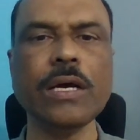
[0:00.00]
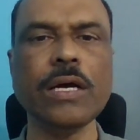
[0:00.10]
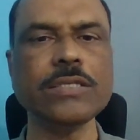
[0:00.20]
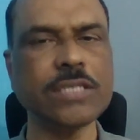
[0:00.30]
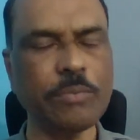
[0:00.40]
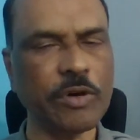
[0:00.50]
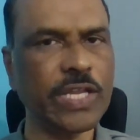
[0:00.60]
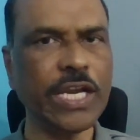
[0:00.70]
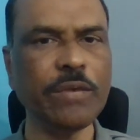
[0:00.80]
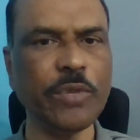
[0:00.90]
And some of
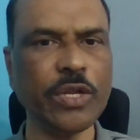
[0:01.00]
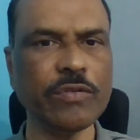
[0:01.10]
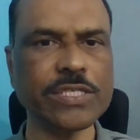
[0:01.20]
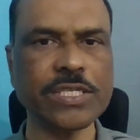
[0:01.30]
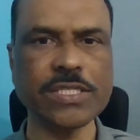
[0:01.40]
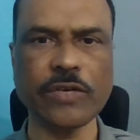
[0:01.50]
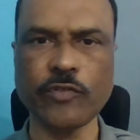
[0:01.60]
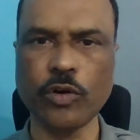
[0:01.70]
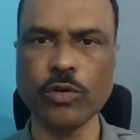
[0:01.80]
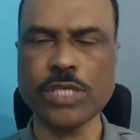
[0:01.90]
the deemed universities,
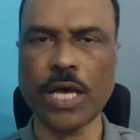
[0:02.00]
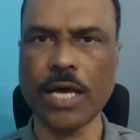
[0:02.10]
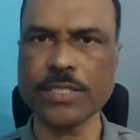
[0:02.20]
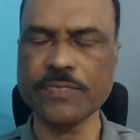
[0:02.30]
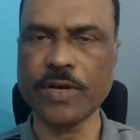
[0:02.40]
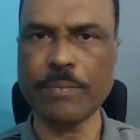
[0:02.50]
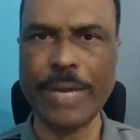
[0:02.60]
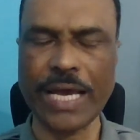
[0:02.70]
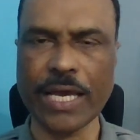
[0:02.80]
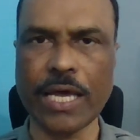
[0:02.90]
of course, ask for a
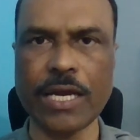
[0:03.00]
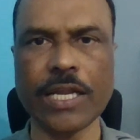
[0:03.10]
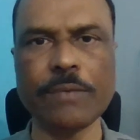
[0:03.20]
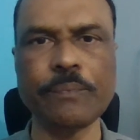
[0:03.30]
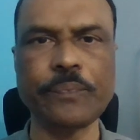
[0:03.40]
bank guarantee.